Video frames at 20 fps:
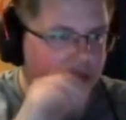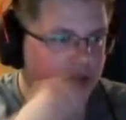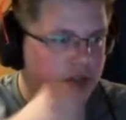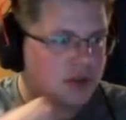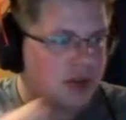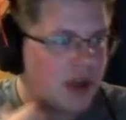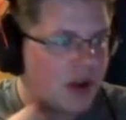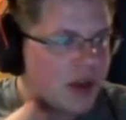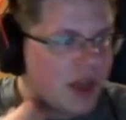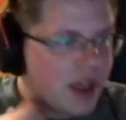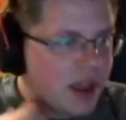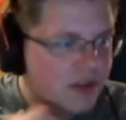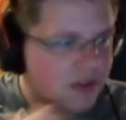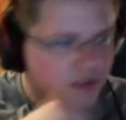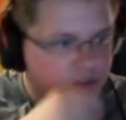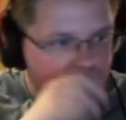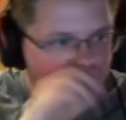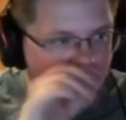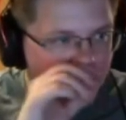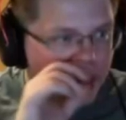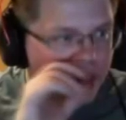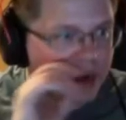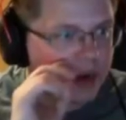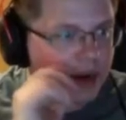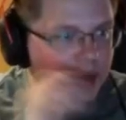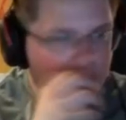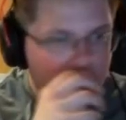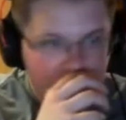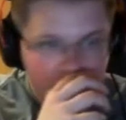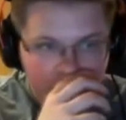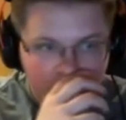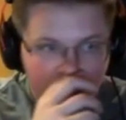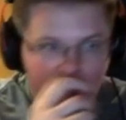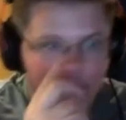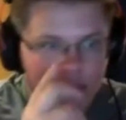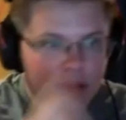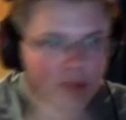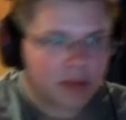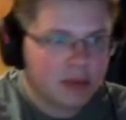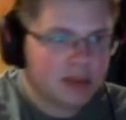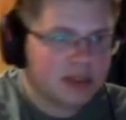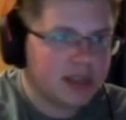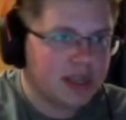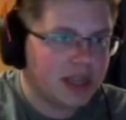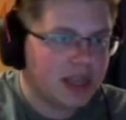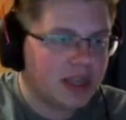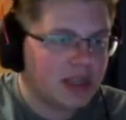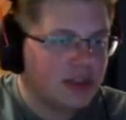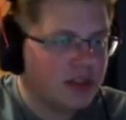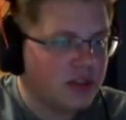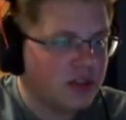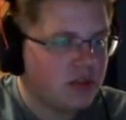So now everyone we'll be able to get